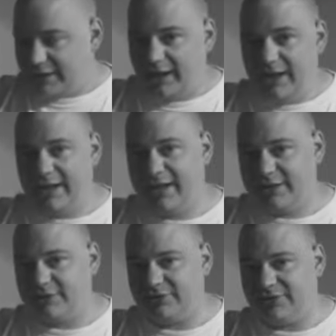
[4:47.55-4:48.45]
I
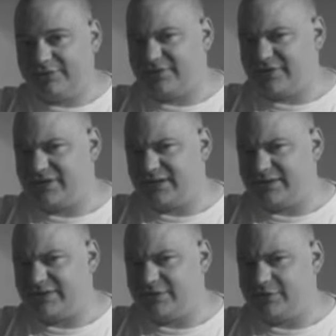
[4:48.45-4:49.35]
handle different
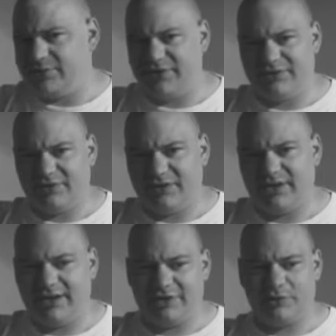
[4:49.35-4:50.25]
size tube differently.
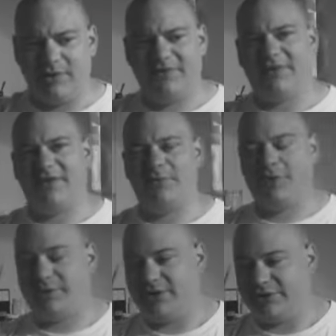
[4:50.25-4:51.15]
Like a
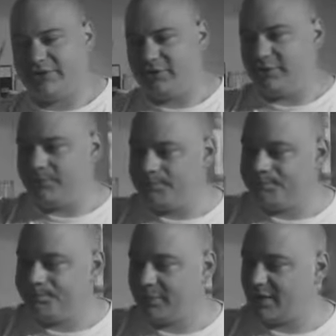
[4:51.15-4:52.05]
25mm tube
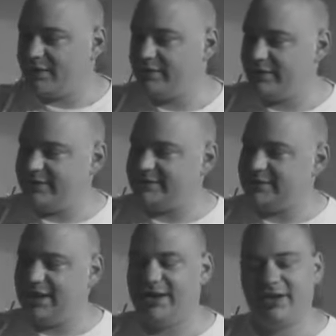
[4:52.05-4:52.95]
is
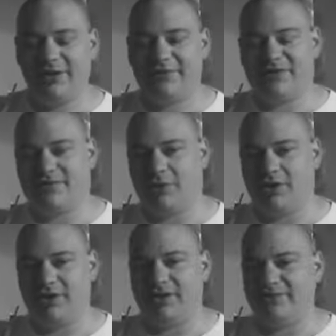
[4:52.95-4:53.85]
light enough and
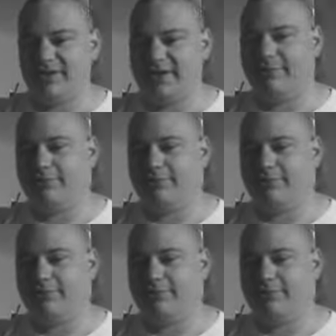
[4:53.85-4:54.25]
small enough that I can